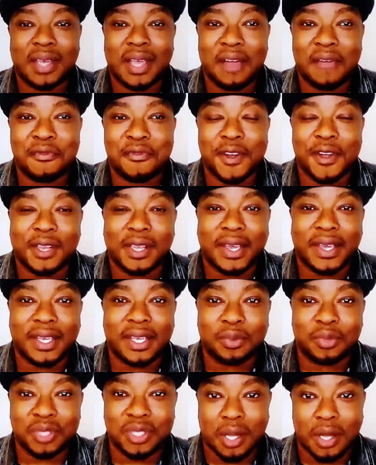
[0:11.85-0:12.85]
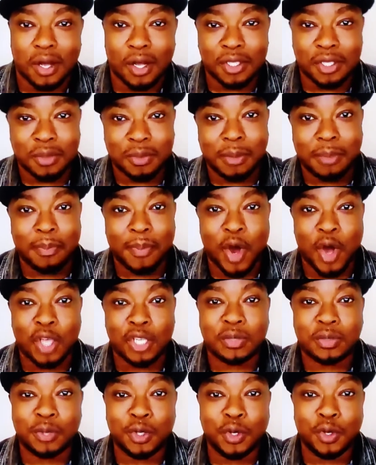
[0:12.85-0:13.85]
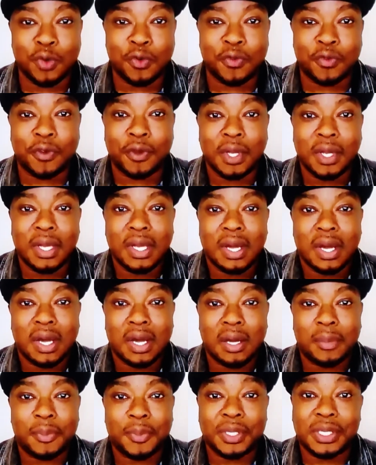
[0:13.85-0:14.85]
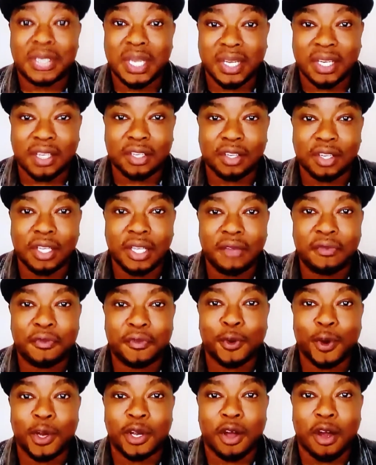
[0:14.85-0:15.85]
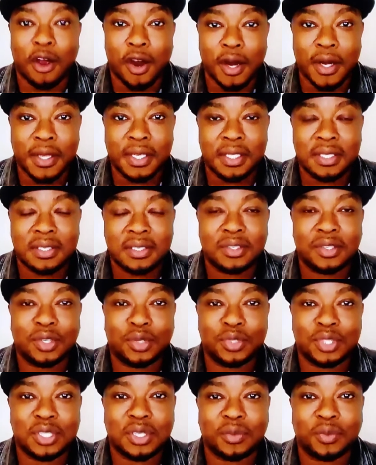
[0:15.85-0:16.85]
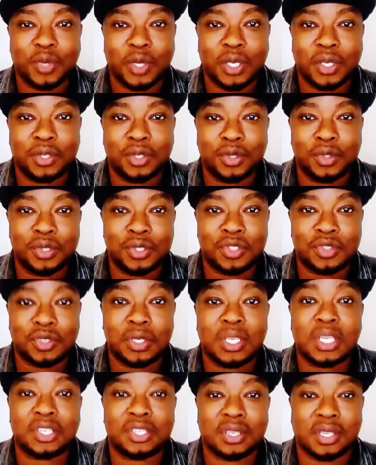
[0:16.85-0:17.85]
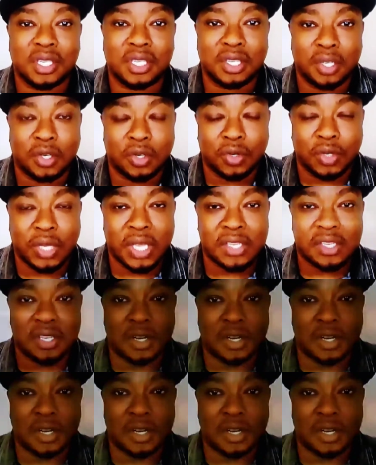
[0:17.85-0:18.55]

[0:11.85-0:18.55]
I felt like it was the ultimate boss move, uh, particularly for an artist, you know, someone who's traditionally known as an